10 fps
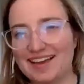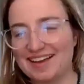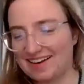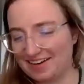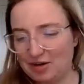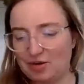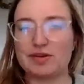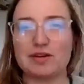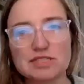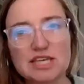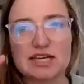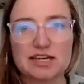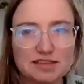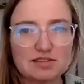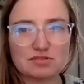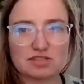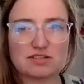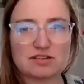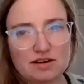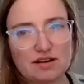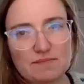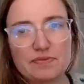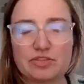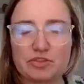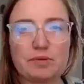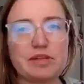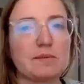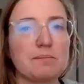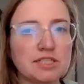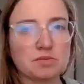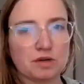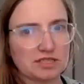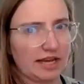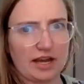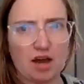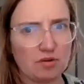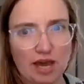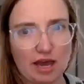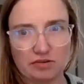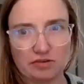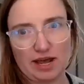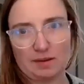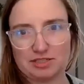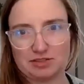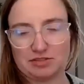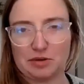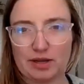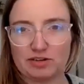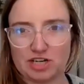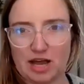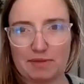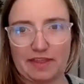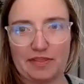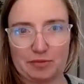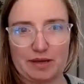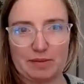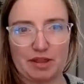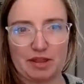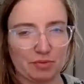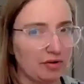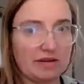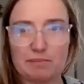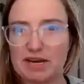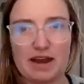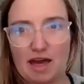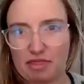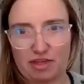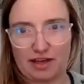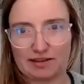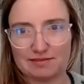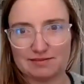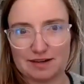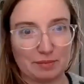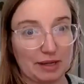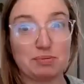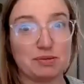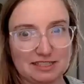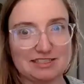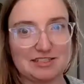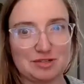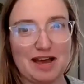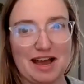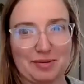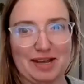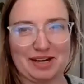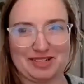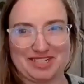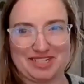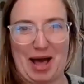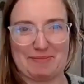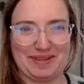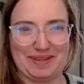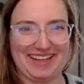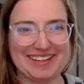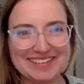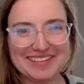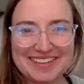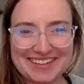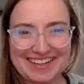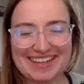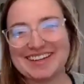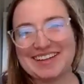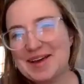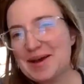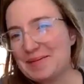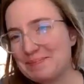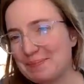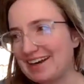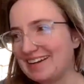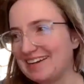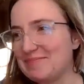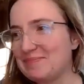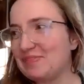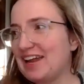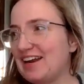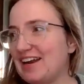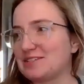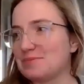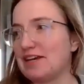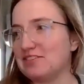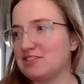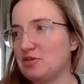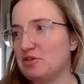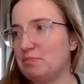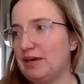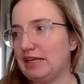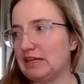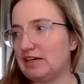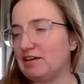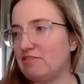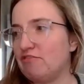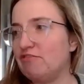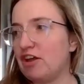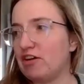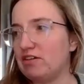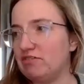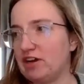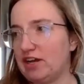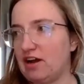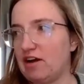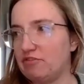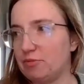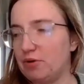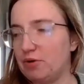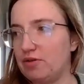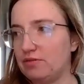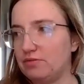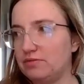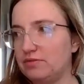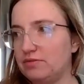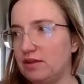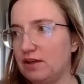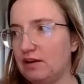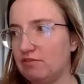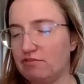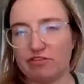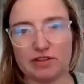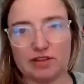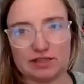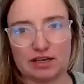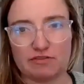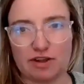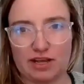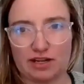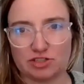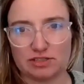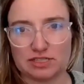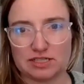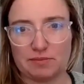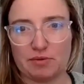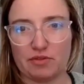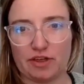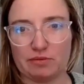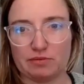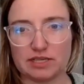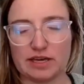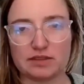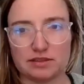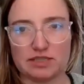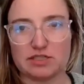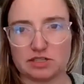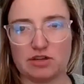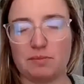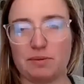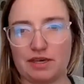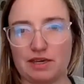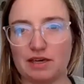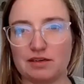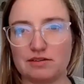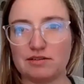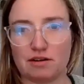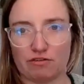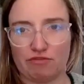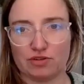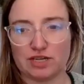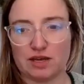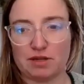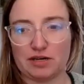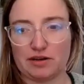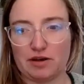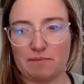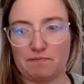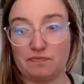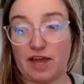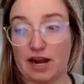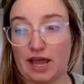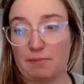and, you know, it was like, there's, there'd be like months where it's like, oh yeah, you could absolutely quit your job. And then there'd be a month where it'd be nothing. And I'm like, mm. please do not quit your job. but that next milestone of being like very, very comfortable and feeling like financially stable that it was like this could be our full-time income that